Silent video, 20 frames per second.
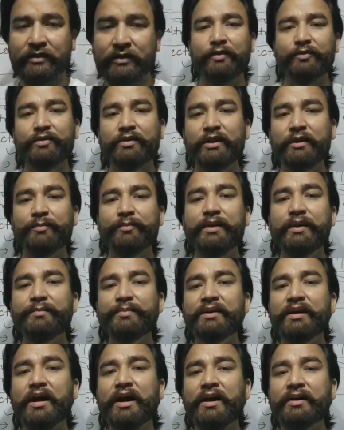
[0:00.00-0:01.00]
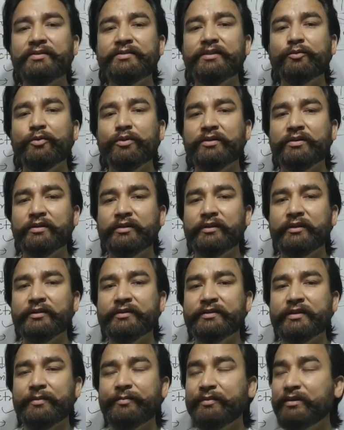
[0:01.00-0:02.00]
Now there may be asked a question in
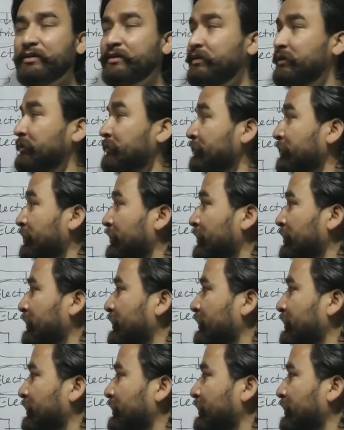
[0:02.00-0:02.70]
examination